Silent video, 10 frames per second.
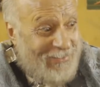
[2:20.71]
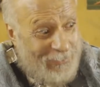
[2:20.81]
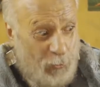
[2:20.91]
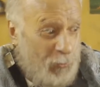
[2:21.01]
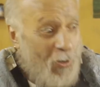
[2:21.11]

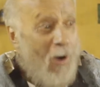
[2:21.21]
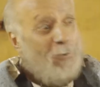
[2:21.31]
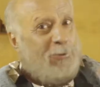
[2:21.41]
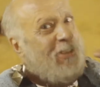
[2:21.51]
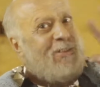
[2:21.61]
So
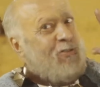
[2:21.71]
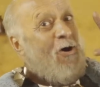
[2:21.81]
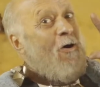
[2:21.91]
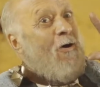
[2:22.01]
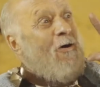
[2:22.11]
altogether it's
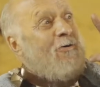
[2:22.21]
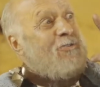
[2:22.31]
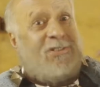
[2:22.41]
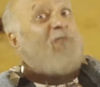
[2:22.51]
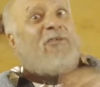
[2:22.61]

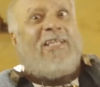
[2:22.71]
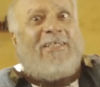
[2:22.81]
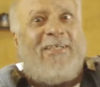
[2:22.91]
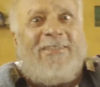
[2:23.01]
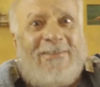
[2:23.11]
7
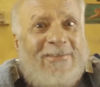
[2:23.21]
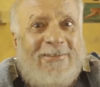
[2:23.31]
decades.